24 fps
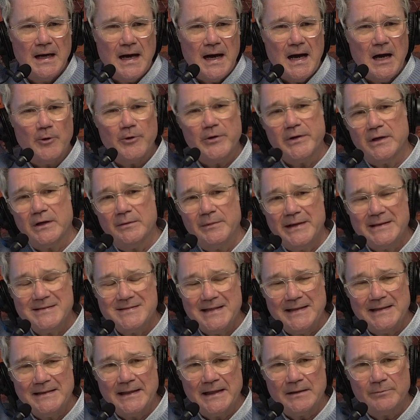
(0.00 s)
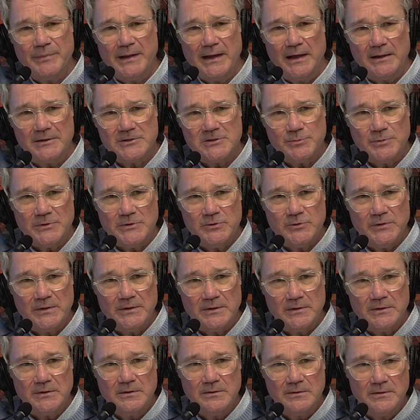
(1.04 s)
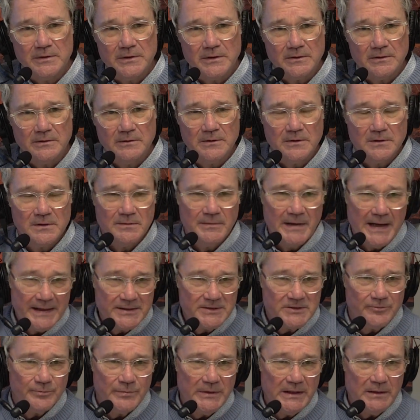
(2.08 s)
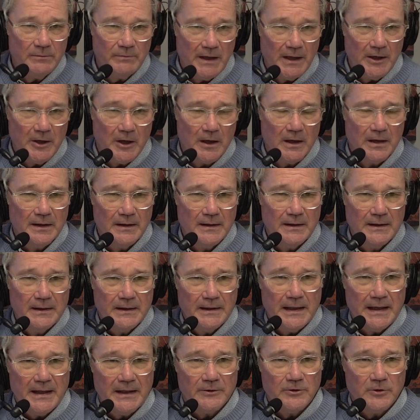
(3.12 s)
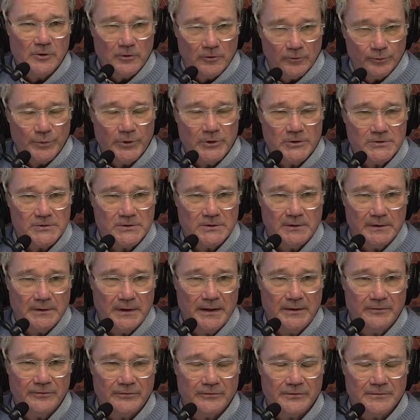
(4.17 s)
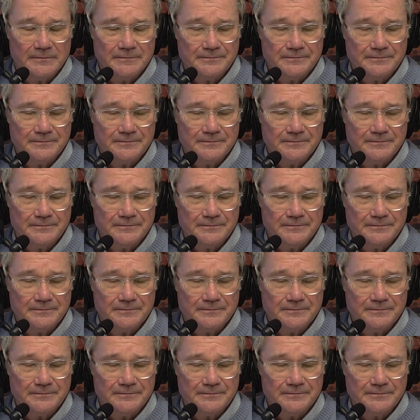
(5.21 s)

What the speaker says: How are you going to maintain that balance between the demands of being mayor and your own personal life?